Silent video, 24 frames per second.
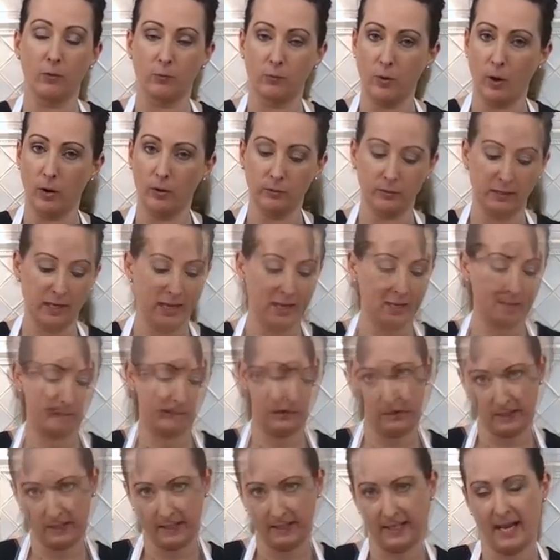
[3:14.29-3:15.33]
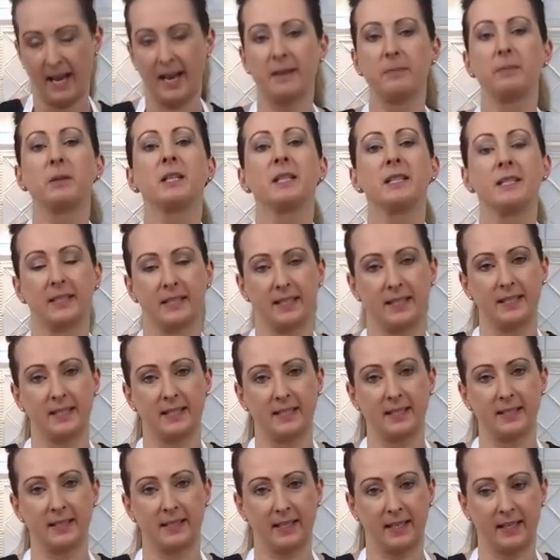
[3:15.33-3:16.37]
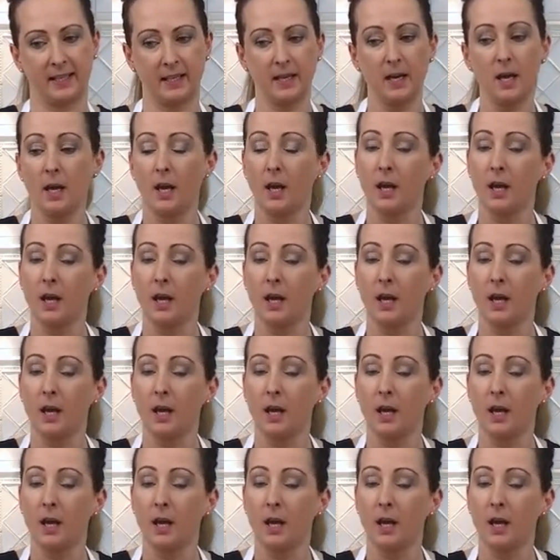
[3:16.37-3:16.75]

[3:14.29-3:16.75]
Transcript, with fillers: rolled out to the same consistency.